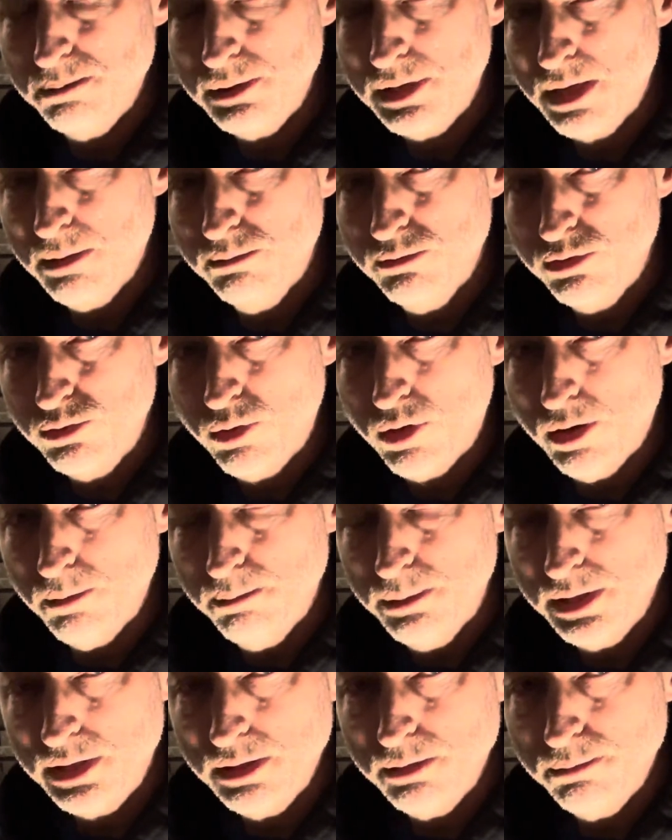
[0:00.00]
becomes quite
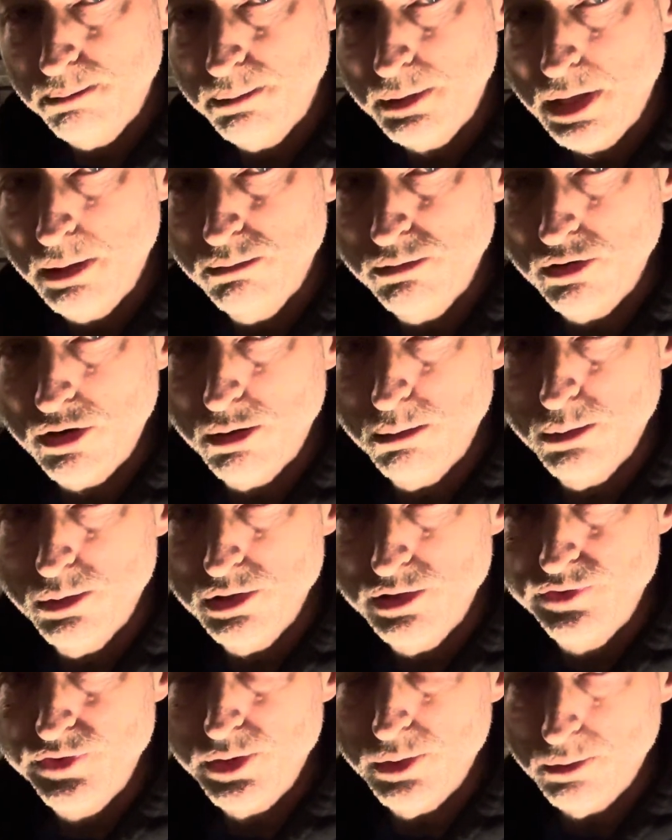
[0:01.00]
big, it becomes a lot more
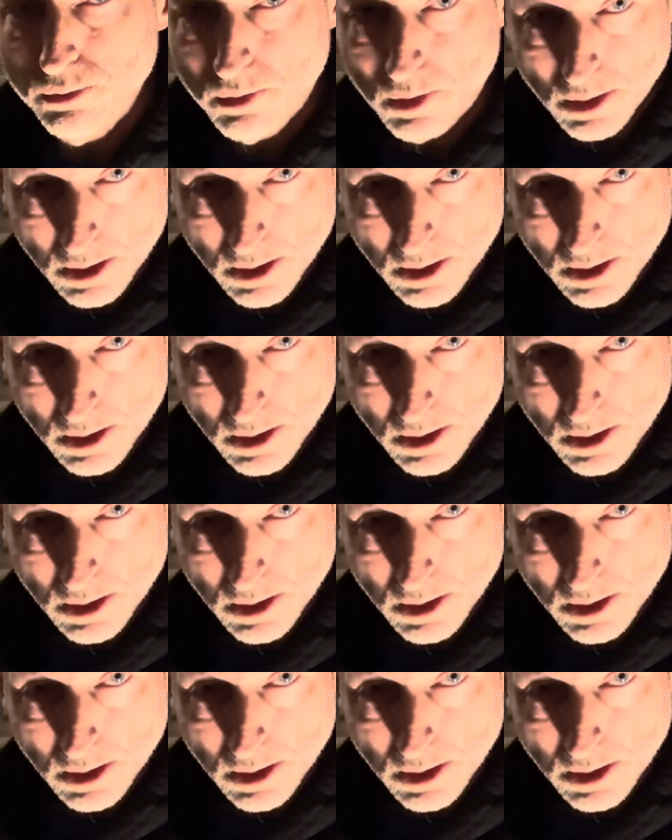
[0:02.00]
difficult.